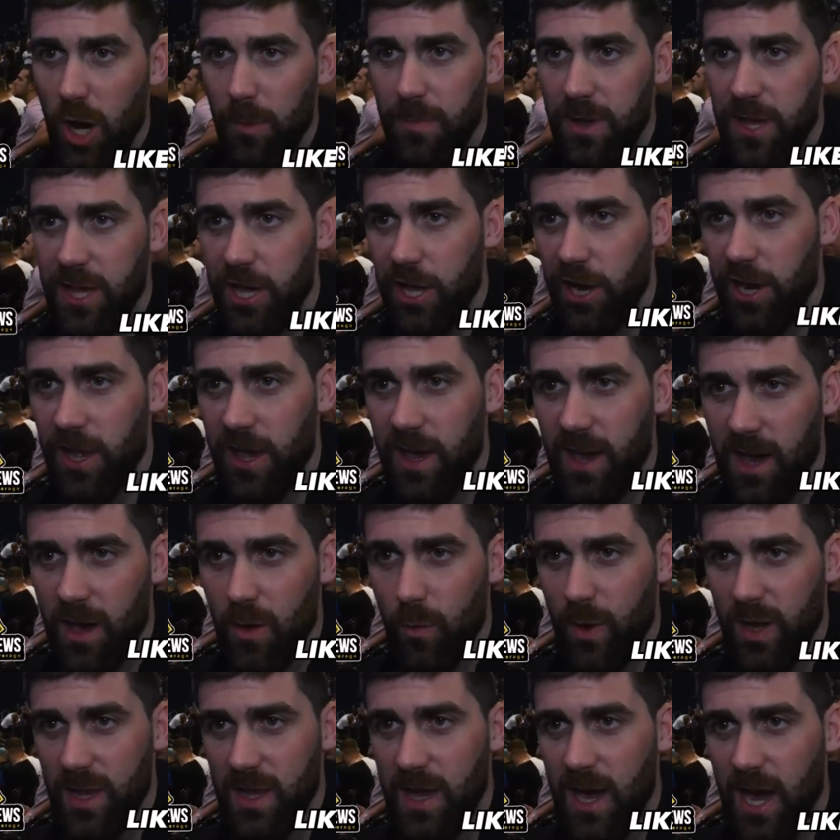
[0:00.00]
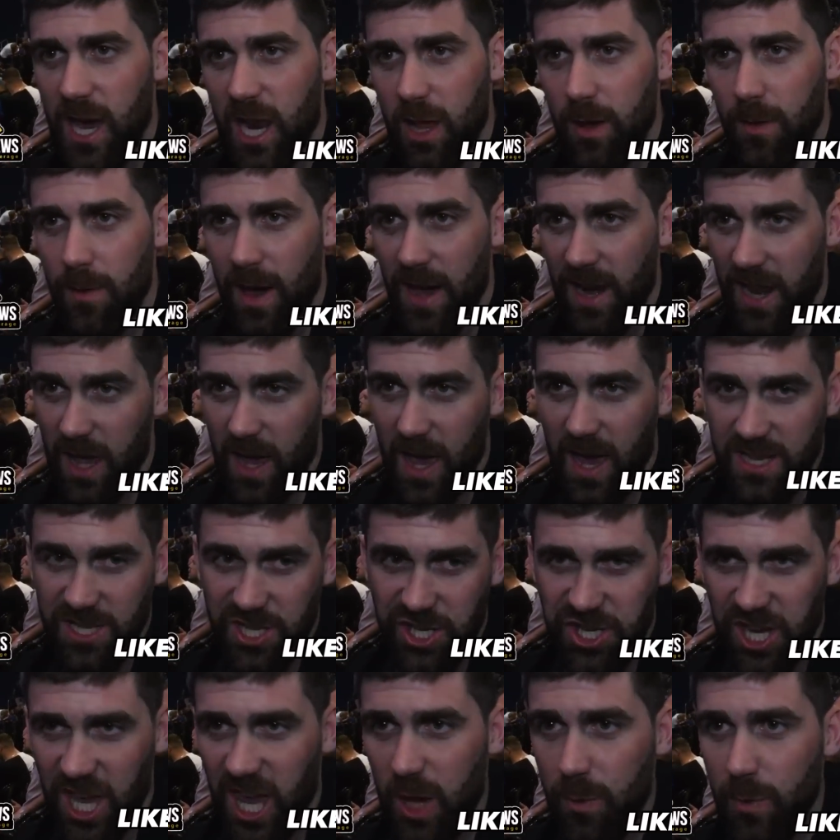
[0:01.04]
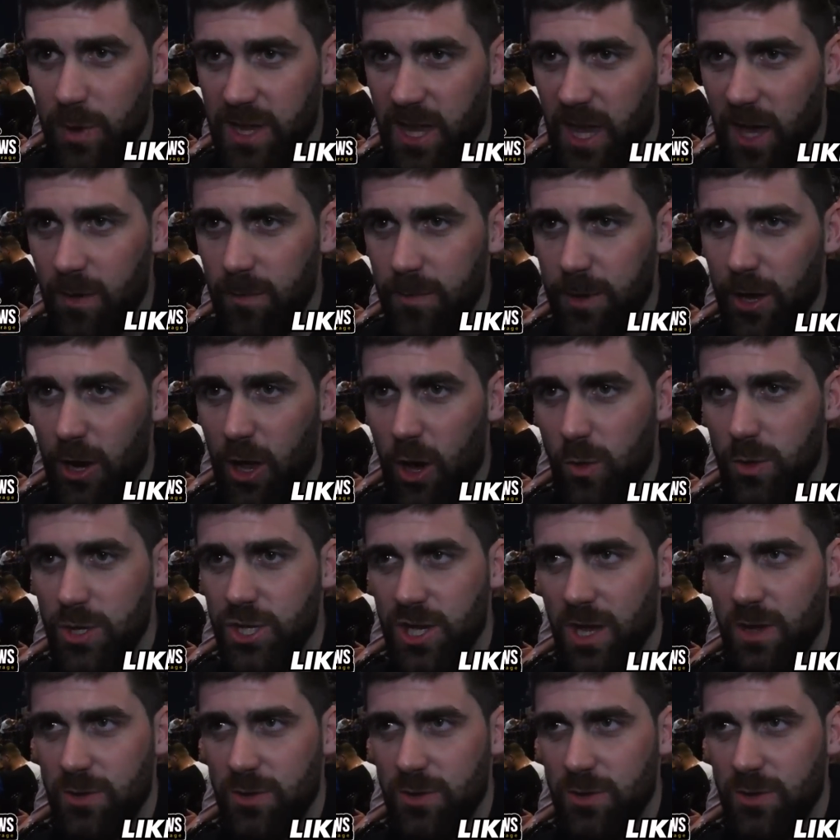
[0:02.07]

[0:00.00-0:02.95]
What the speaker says: on in my career with Callum, and same with him, you know,